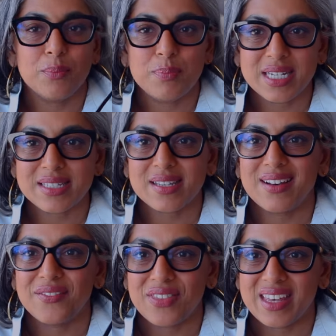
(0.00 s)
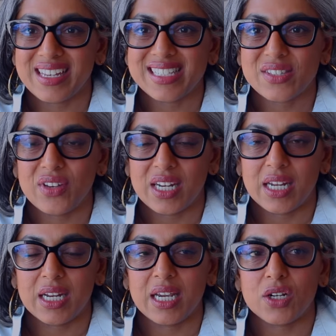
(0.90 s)
bit of things fit
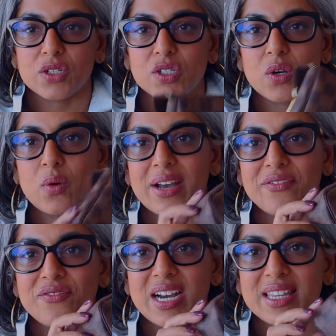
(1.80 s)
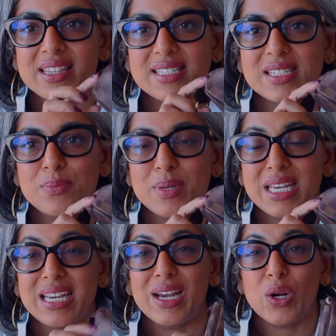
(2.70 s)
in here, so I find this to
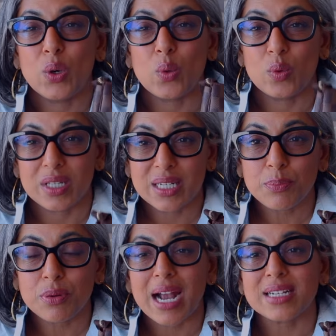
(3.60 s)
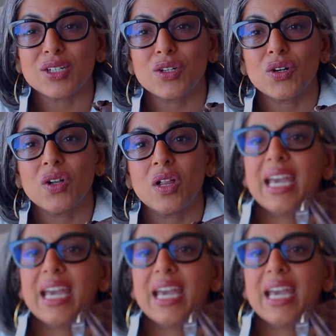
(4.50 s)
be really practical.